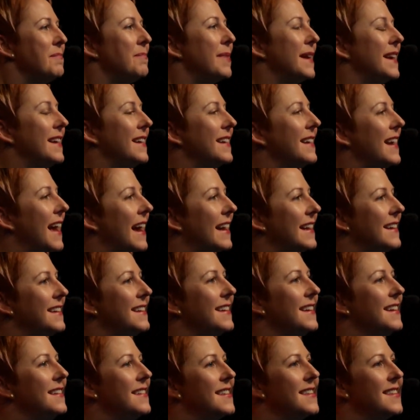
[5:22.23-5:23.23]
But in
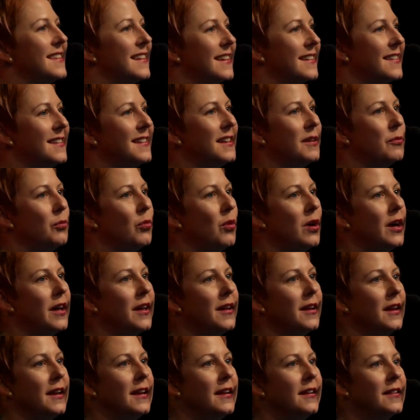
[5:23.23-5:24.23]

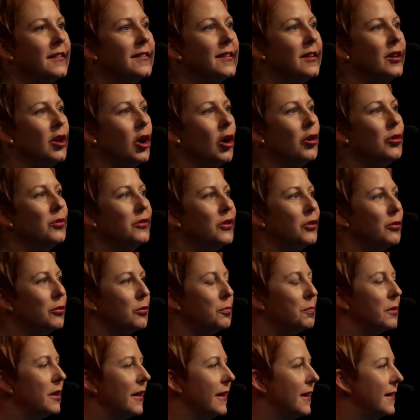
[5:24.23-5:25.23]
1961, his go
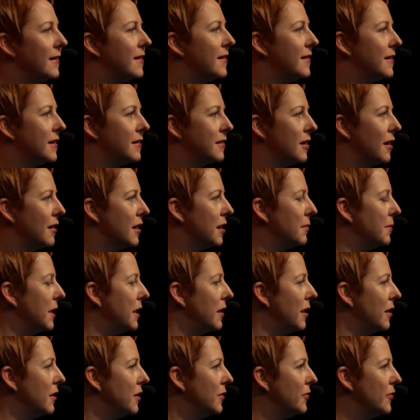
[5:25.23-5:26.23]
to place to talk
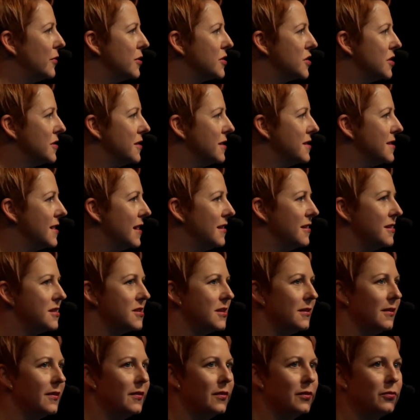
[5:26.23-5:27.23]
about artificial
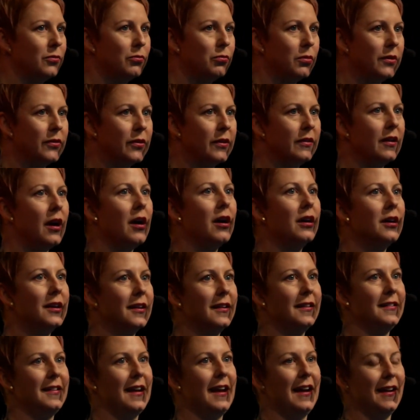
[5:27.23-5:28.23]
intelligence was an
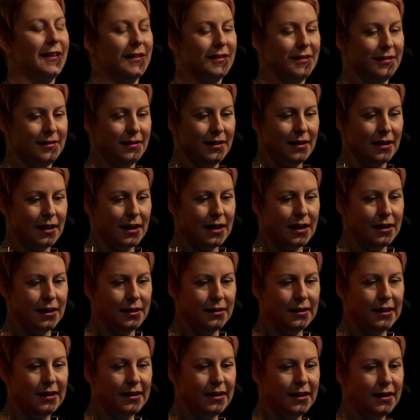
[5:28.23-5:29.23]
architect
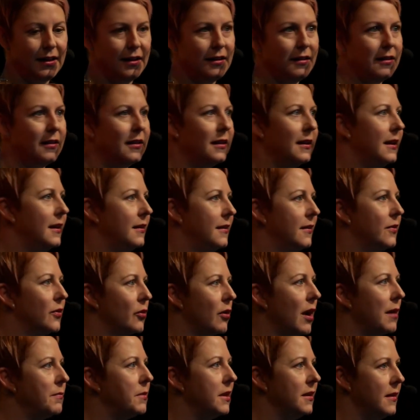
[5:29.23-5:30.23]
and he, he
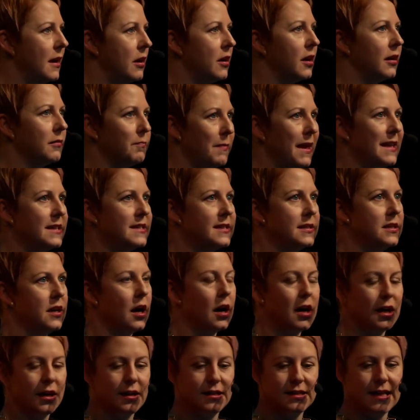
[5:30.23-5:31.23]
described an augmented
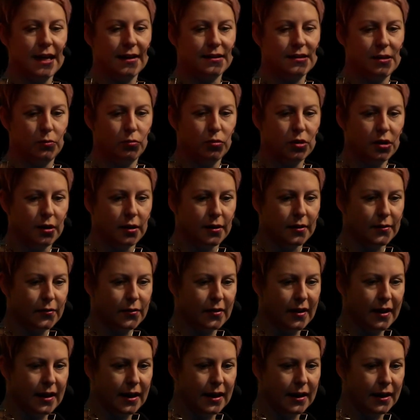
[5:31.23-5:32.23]
architect at work,
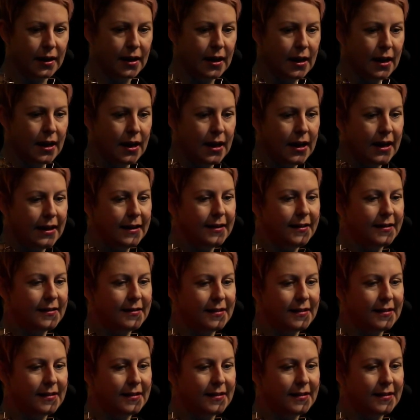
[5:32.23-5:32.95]
saying he